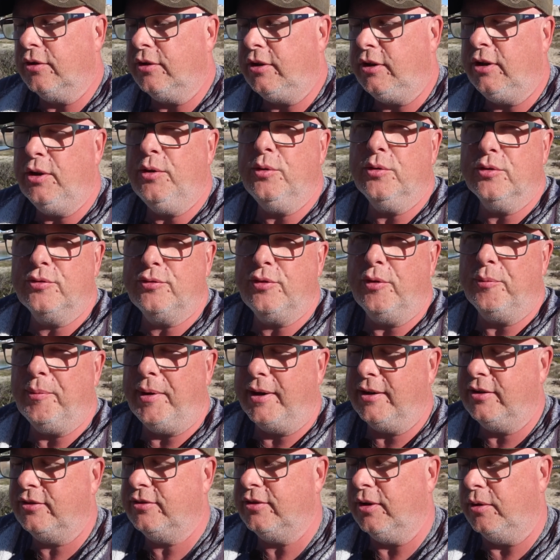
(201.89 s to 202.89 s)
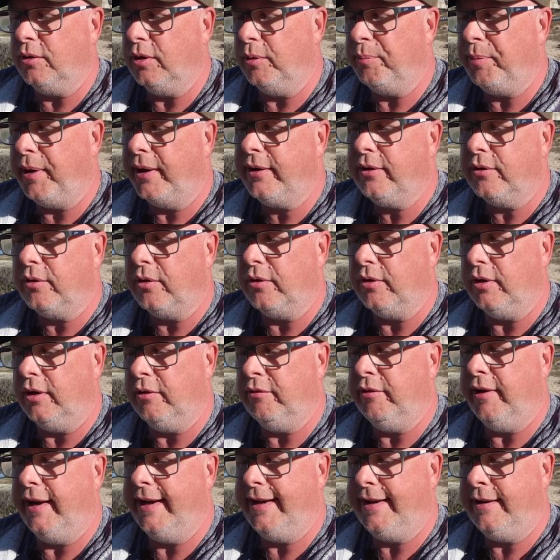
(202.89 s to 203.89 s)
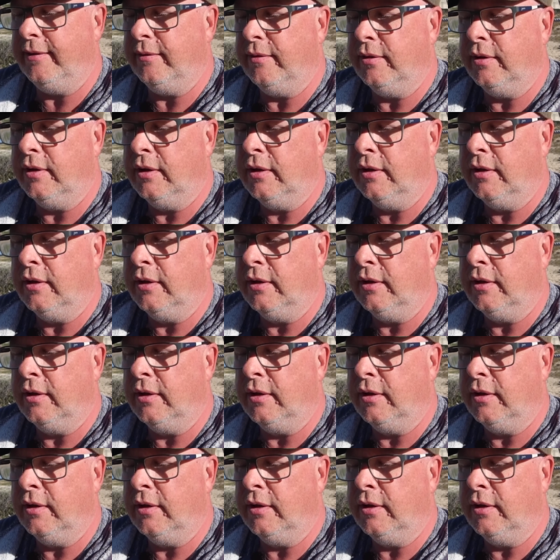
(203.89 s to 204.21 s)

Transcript: use for my solar panel array?